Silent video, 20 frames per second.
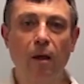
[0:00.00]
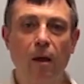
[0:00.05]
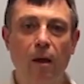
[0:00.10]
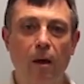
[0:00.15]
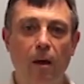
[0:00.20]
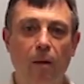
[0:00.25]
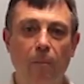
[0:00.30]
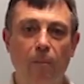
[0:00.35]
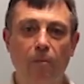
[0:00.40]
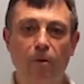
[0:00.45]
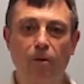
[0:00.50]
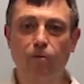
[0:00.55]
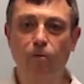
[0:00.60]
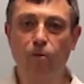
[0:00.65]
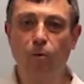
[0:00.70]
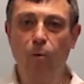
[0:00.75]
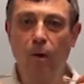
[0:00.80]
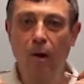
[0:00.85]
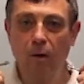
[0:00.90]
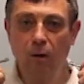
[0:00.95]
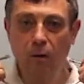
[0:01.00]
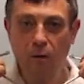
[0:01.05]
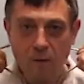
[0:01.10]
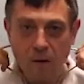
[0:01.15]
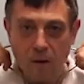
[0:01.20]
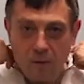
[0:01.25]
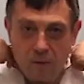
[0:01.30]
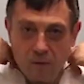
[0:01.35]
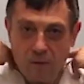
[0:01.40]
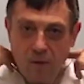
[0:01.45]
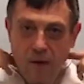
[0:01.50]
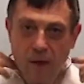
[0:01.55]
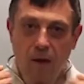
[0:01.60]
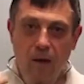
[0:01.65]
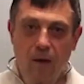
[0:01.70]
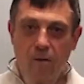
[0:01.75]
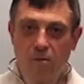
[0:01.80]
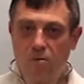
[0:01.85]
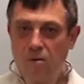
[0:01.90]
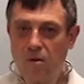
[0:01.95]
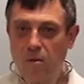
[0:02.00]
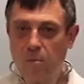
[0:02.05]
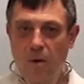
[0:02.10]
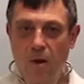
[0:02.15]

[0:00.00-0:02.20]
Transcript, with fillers: Um, if you wear it around the neck and see